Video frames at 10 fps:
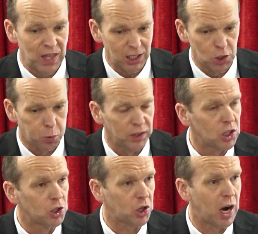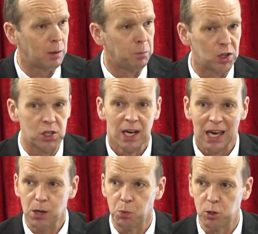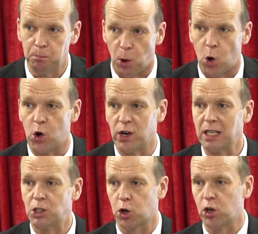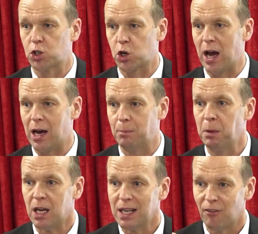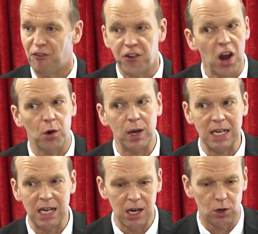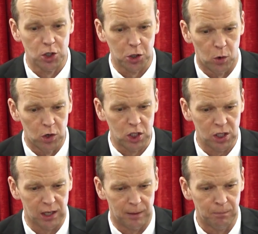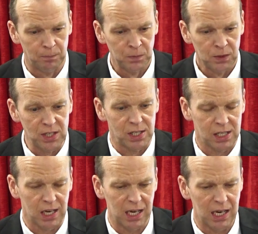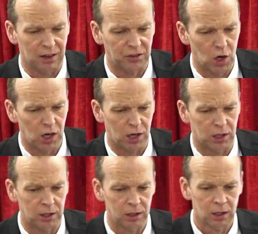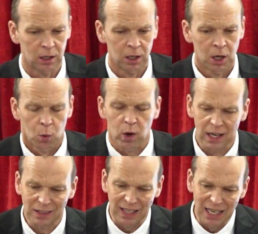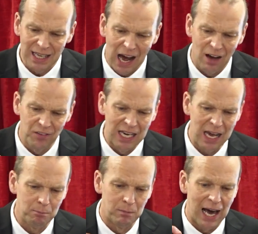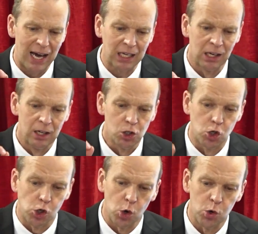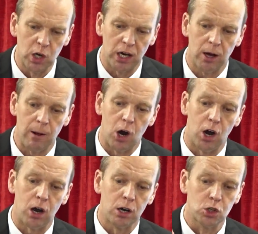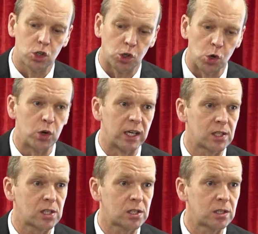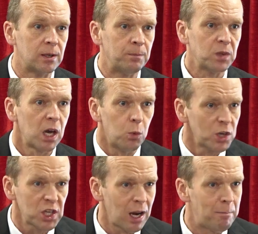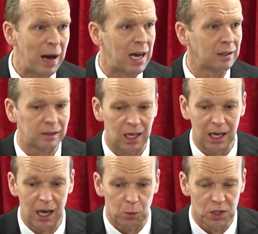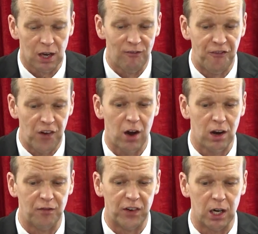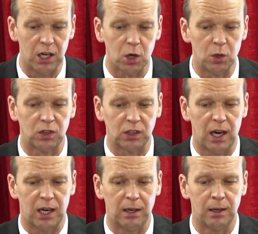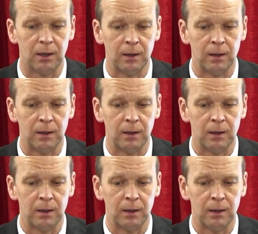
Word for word: That's what the tribe was. He was born into a tribe very near Jerusalem, the city of God. What a thing to have a name like Judah or Judas. It wasn't a bad thing, it was a very, very good thing.